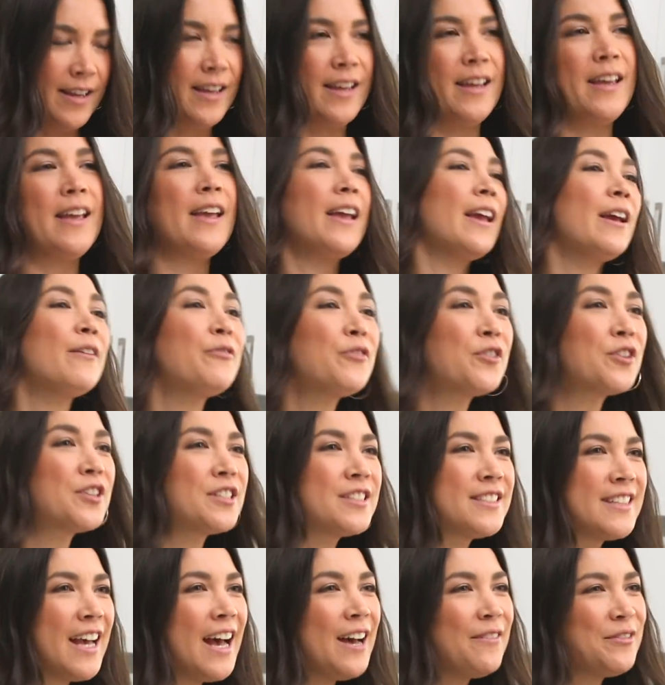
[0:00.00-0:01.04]
like if you're
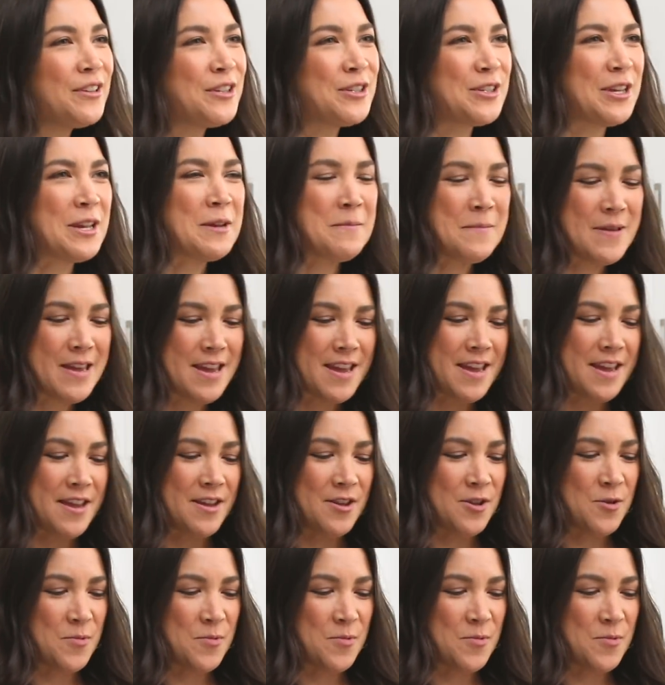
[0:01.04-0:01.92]
a savage like me,